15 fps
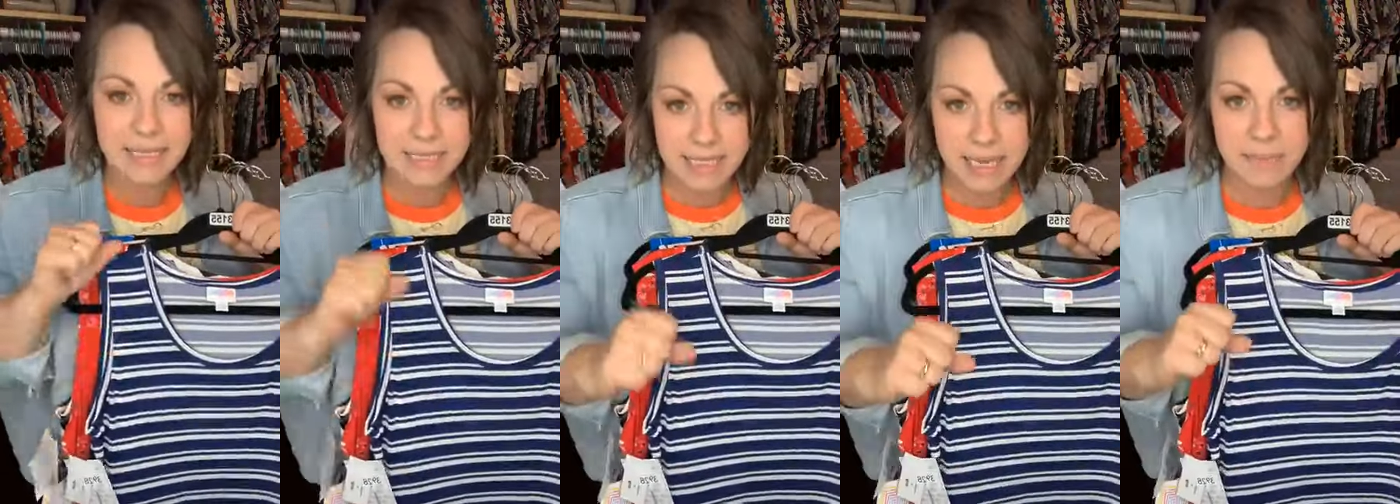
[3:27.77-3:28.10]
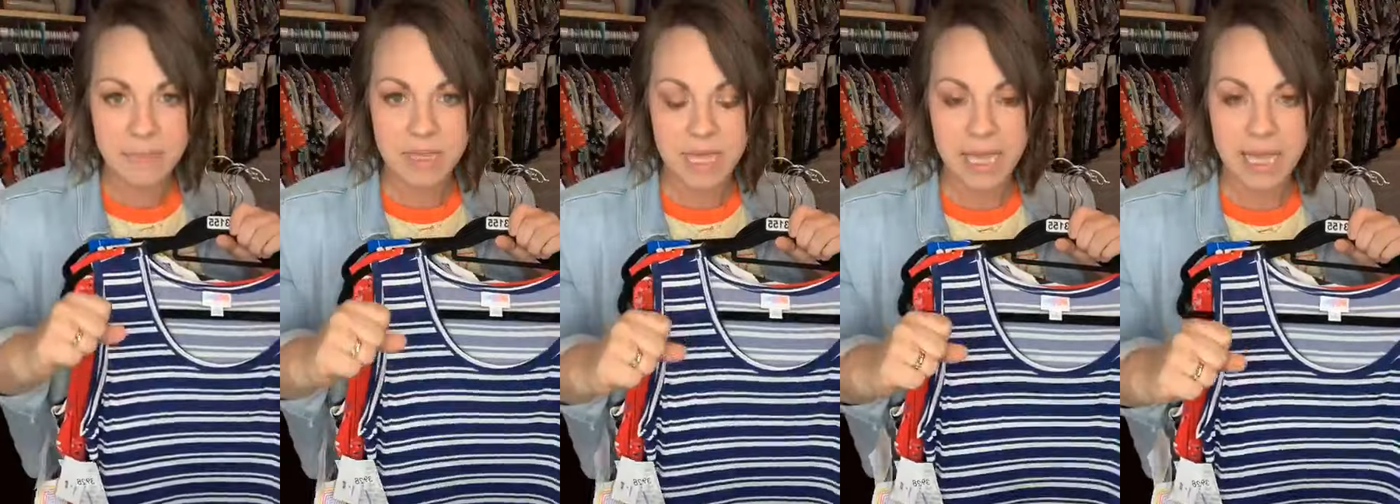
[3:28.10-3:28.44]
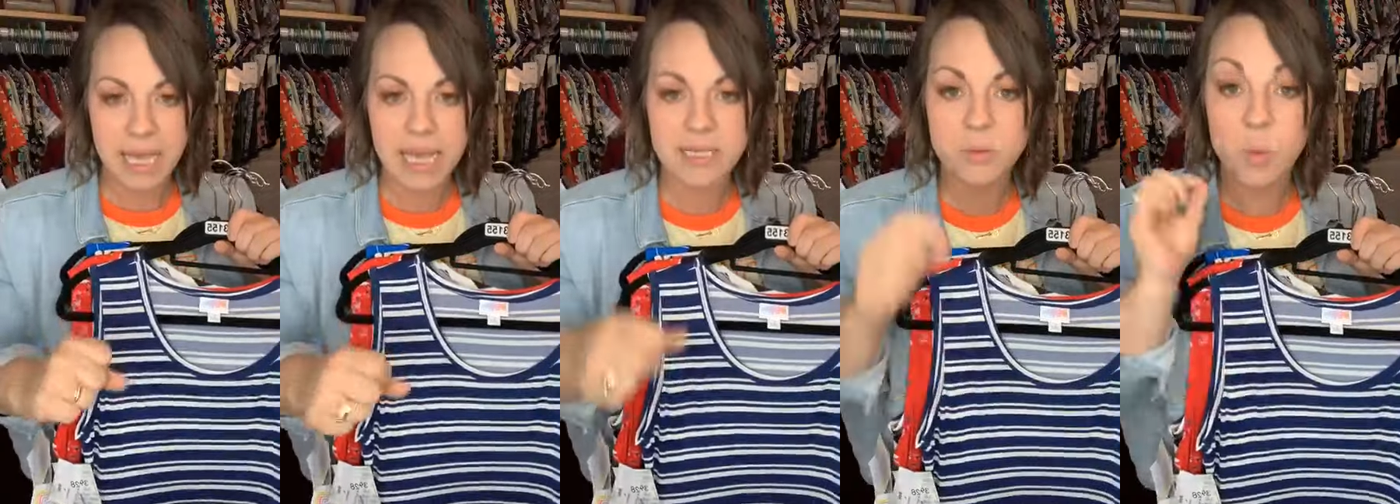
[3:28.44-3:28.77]
the same
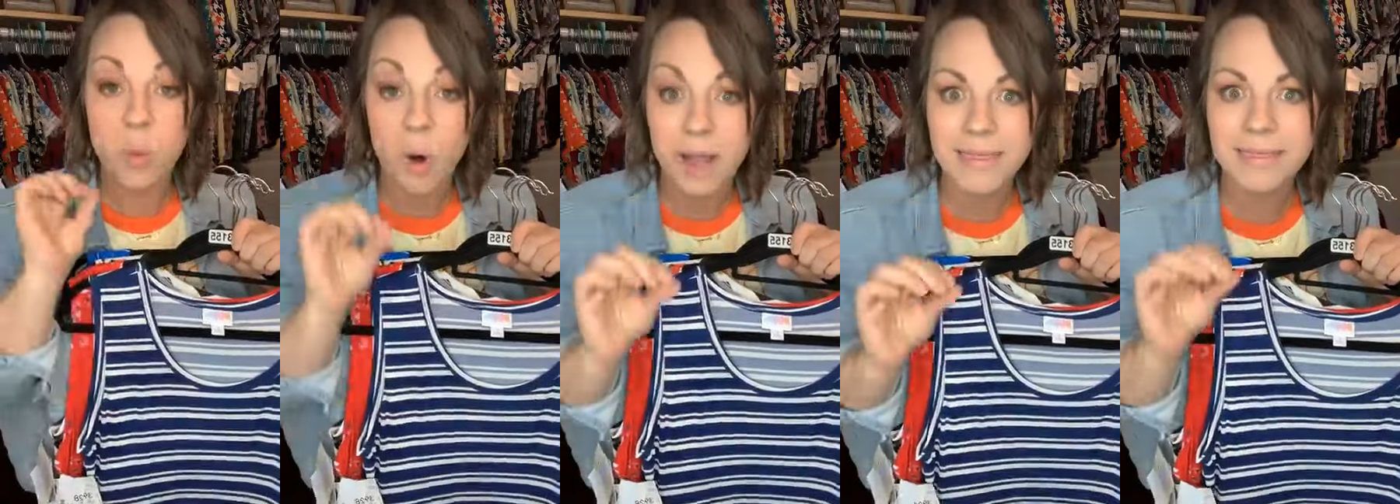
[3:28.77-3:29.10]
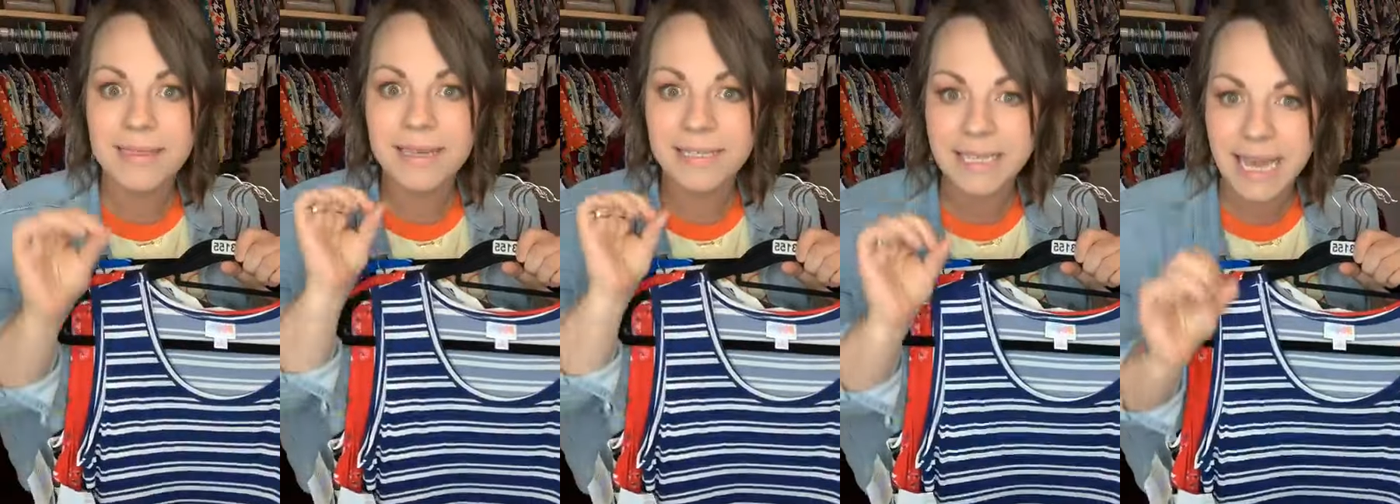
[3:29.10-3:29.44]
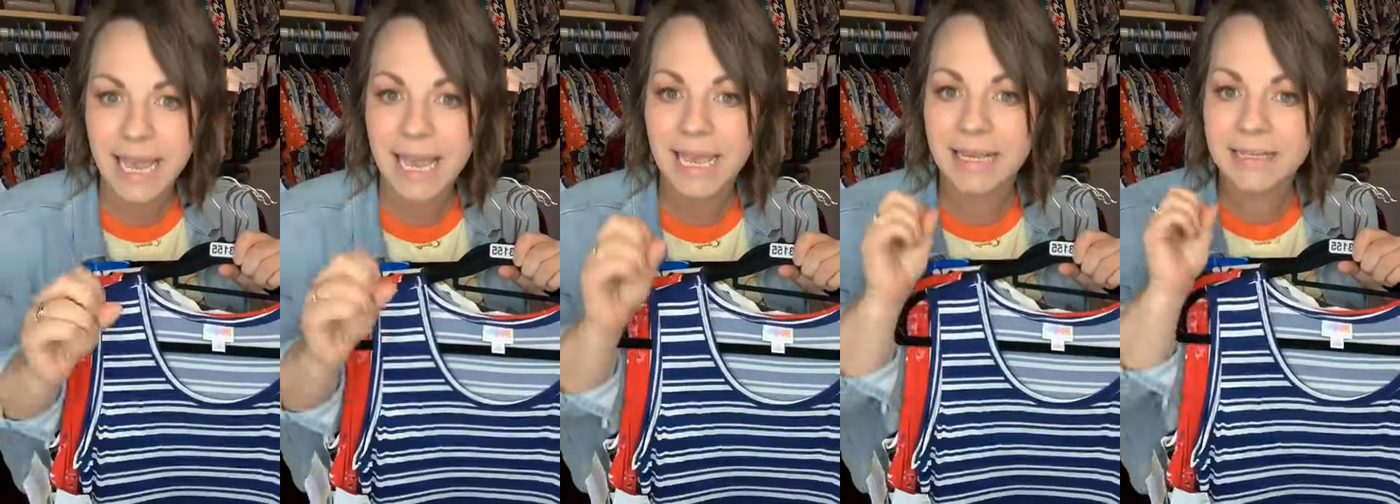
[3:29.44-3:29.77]
thing as what the
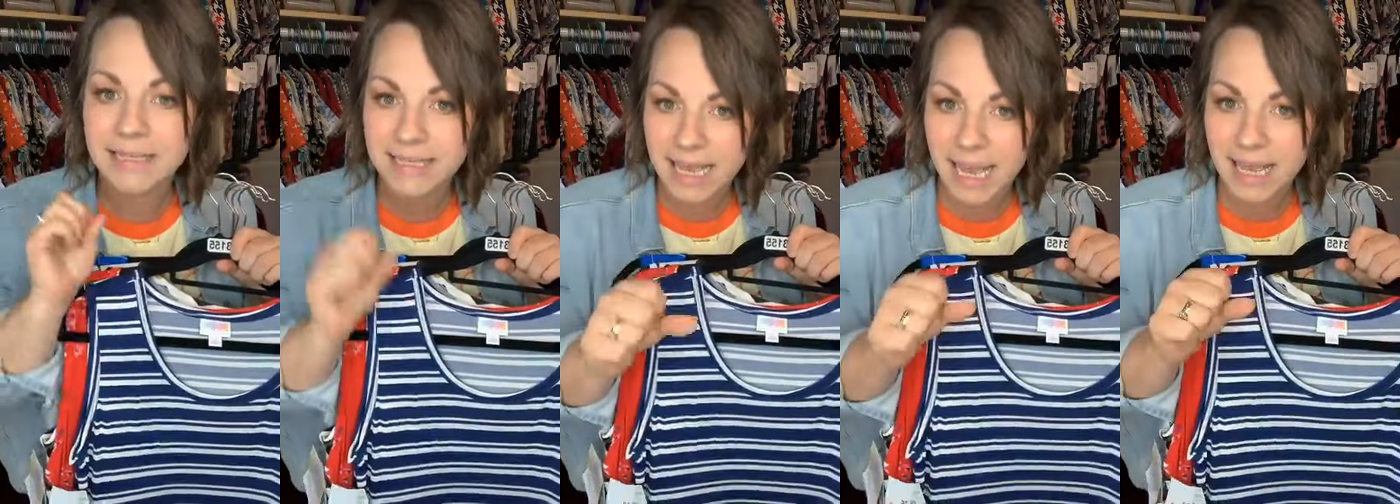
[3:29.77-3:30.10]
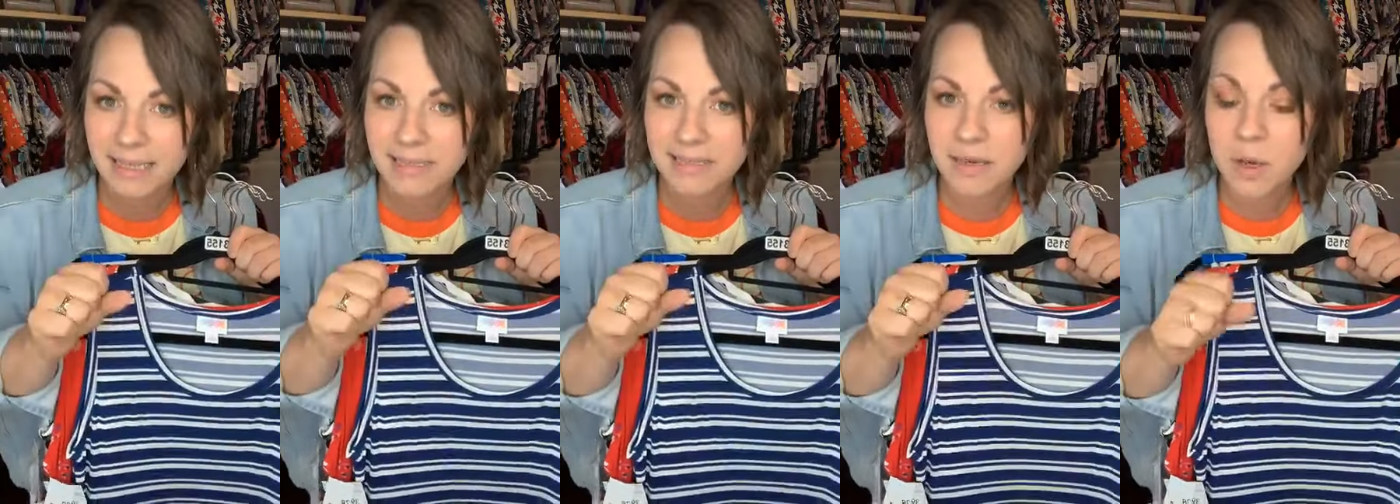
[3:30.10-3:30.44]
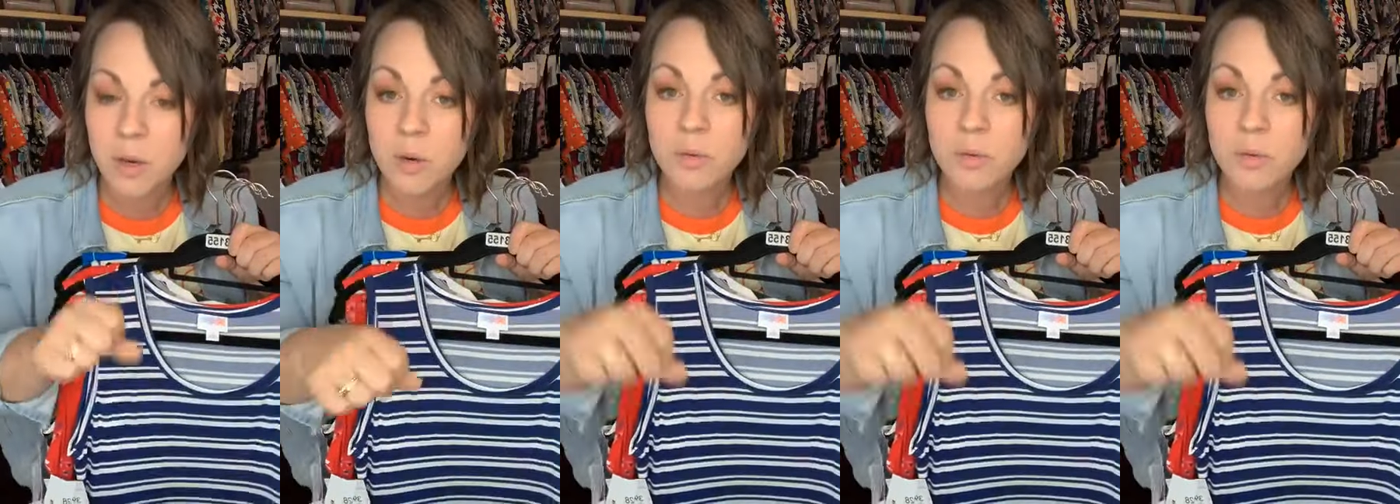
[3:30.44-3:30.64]
tag says,